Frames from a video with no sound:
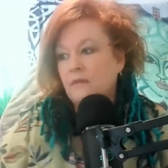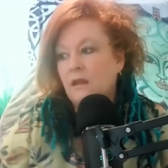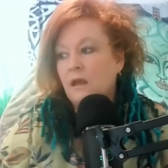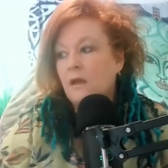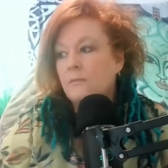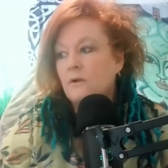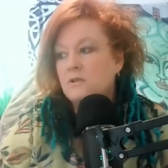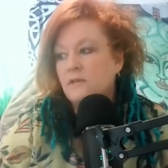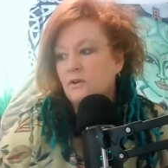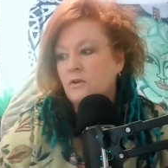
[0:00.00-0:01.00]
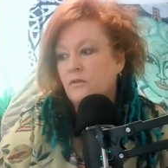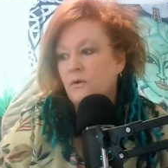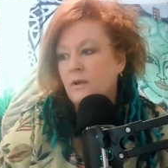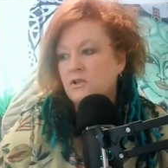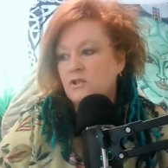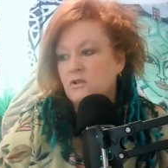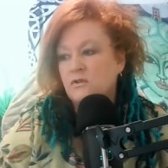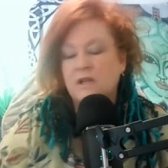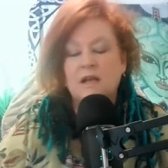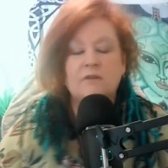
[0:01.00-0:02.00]
I'm going to have a look at the questions
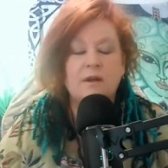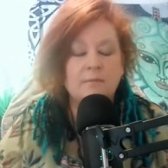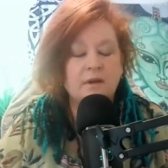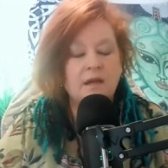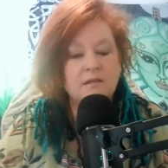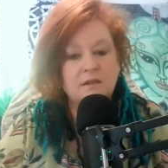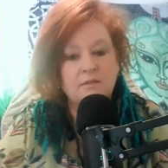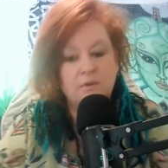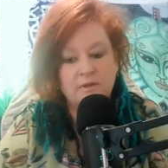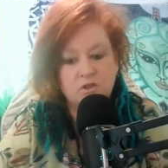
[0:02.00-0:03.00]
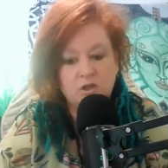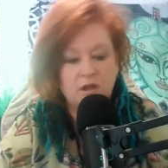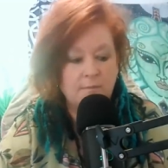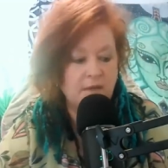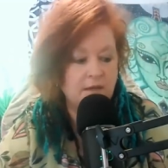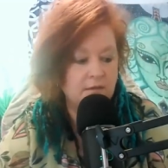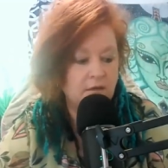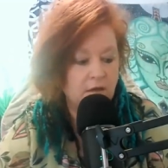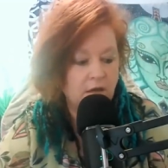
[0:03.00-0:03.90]
on Telegram, but I had another question come in